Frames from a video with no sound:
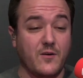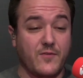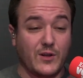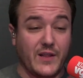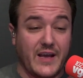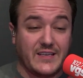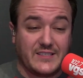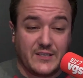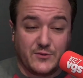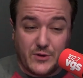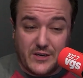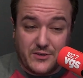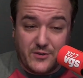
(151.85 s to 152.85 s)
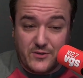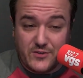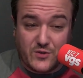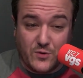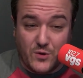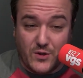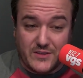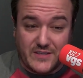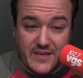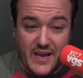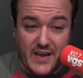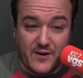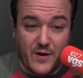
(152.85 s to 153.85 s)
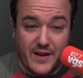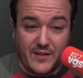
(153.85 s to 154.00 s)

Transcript: over at Legacy Traditional School at Decatur